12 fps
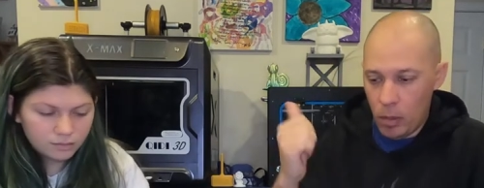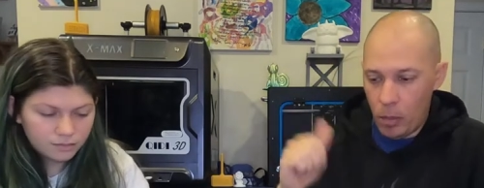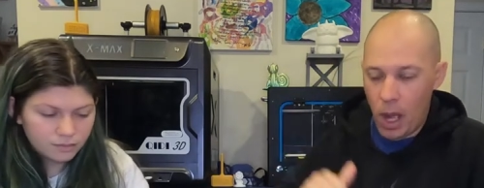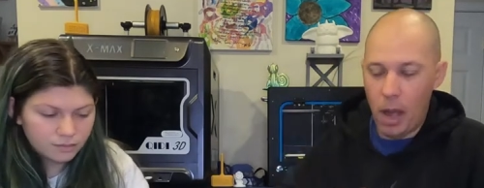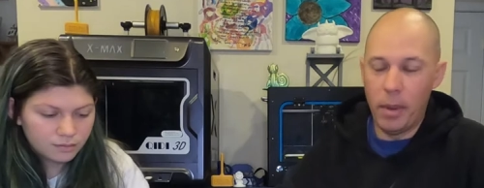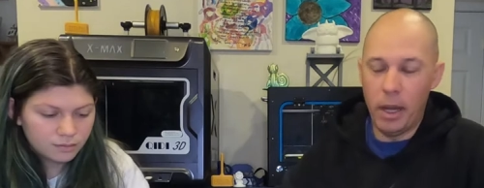
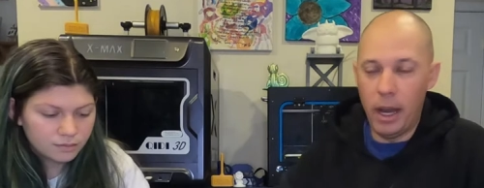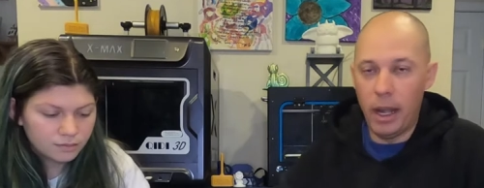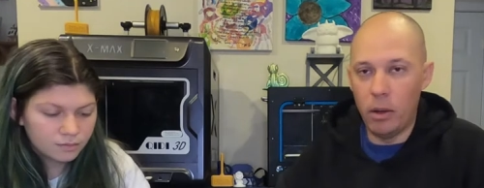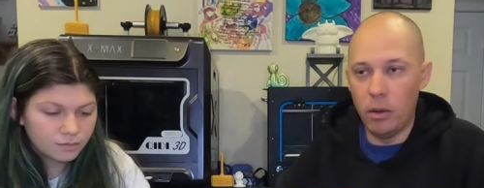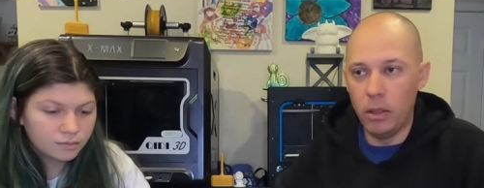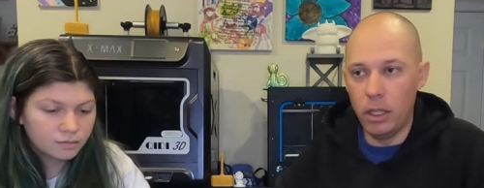Speaker 1: pop it
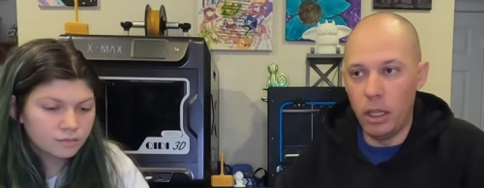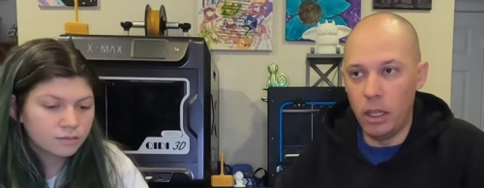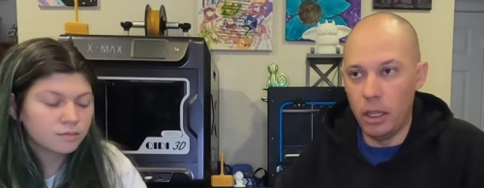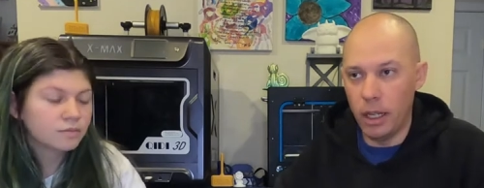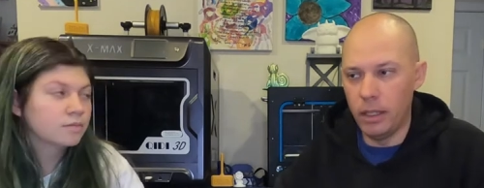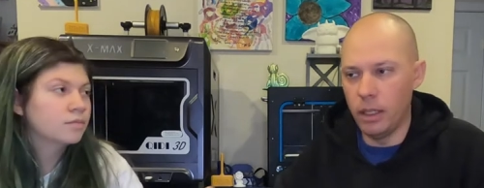out,
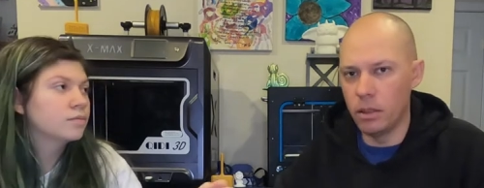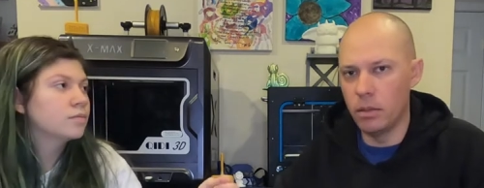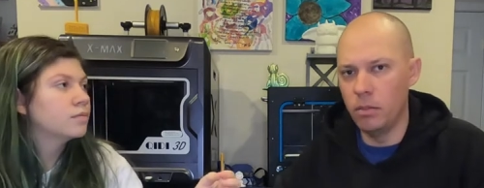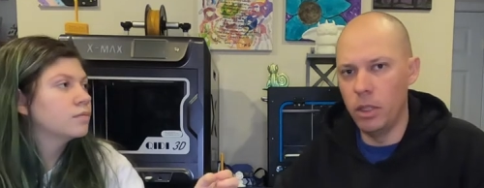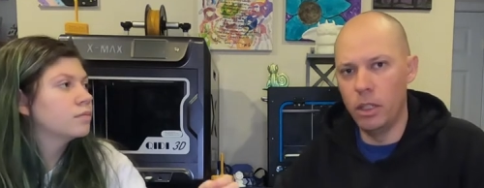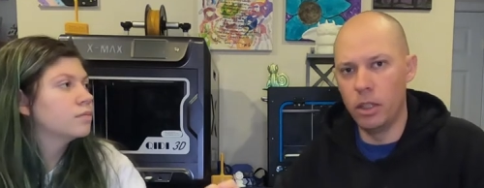I had to get
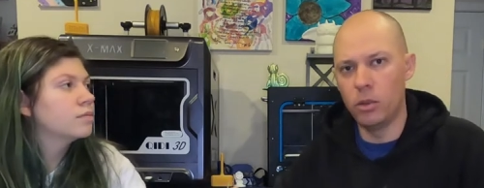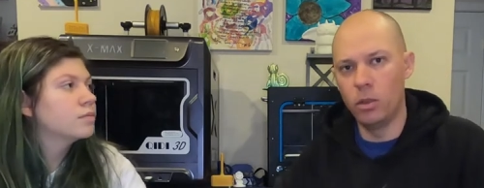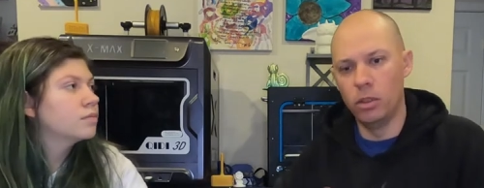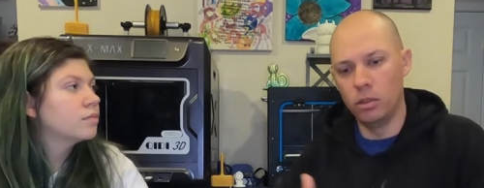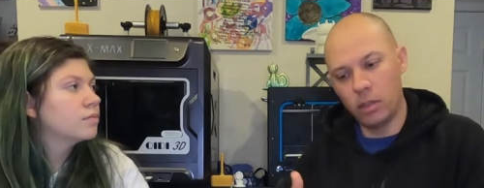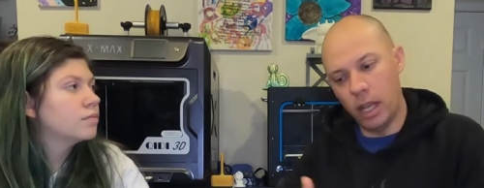some
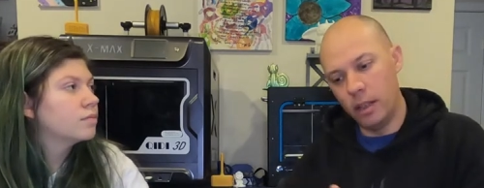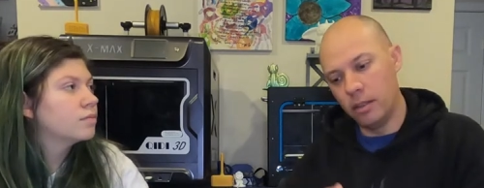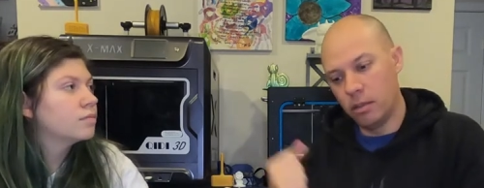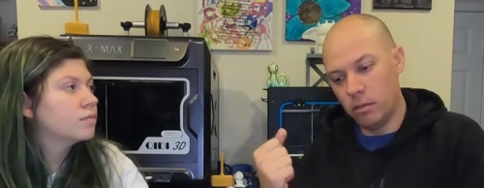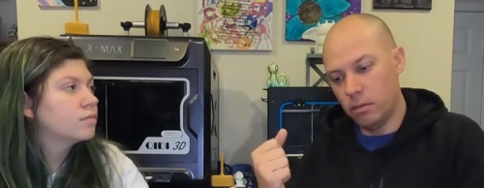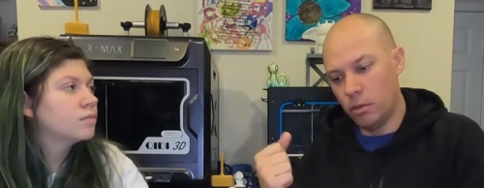industrial
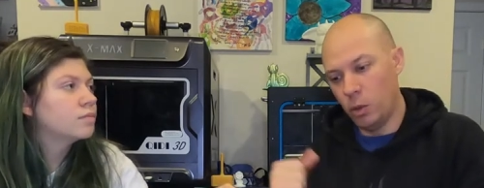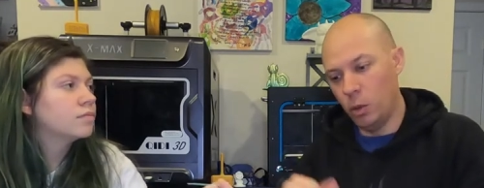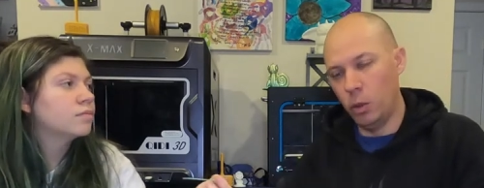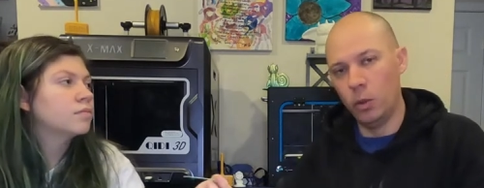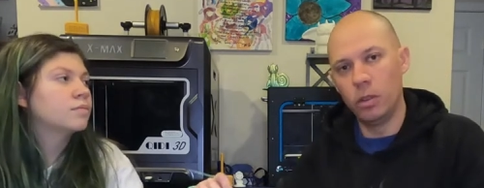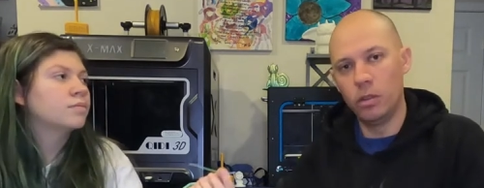size
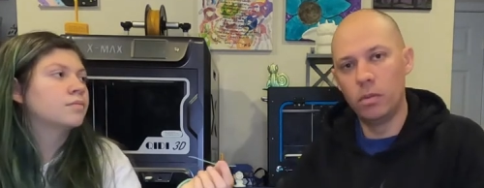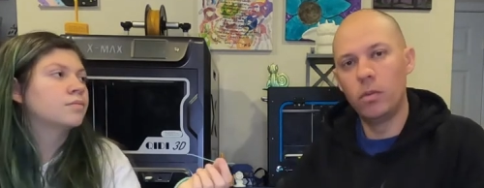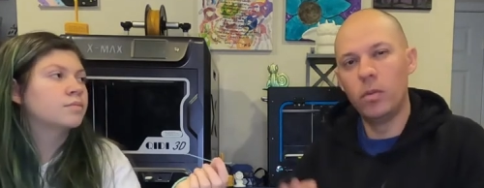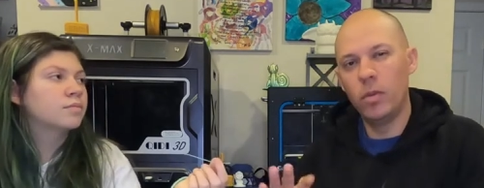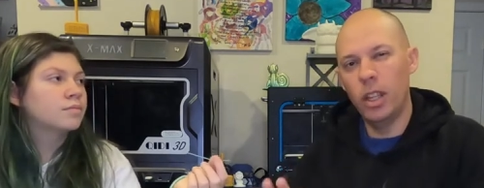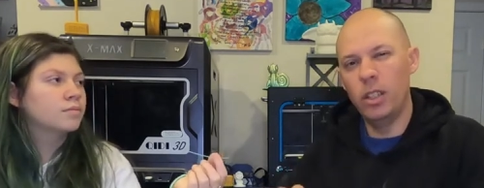tools,
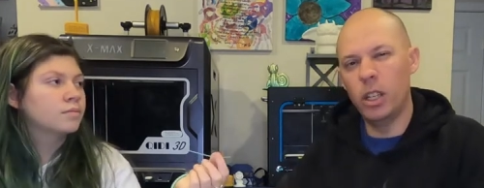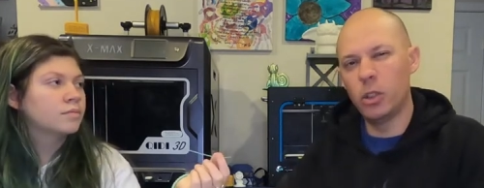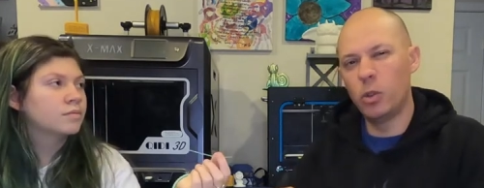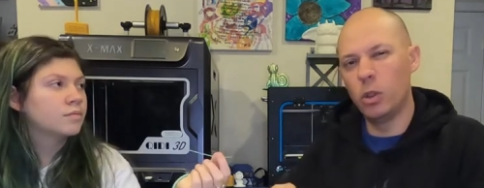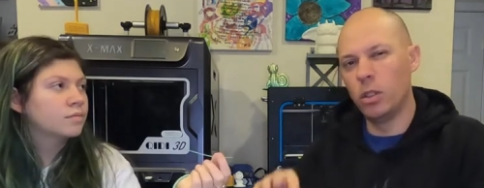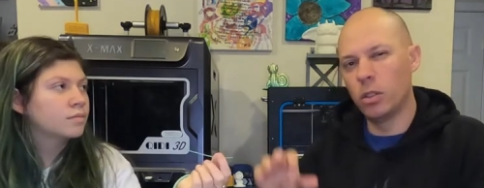
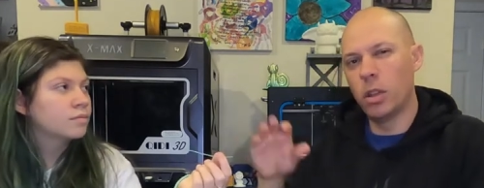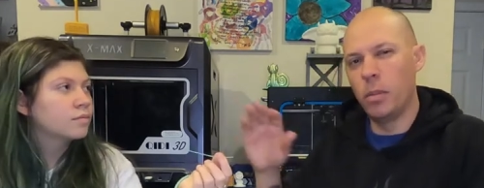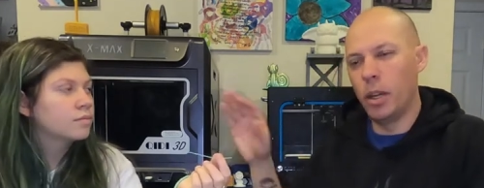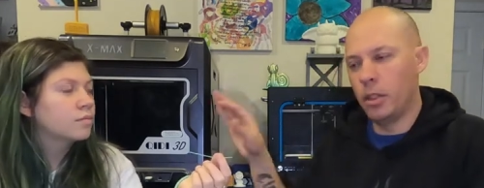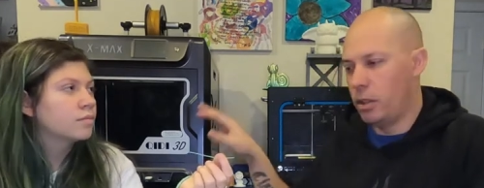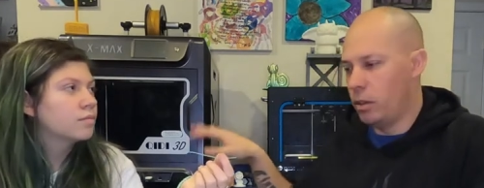industrial
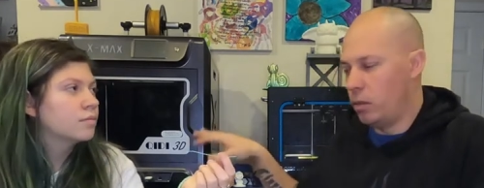compared to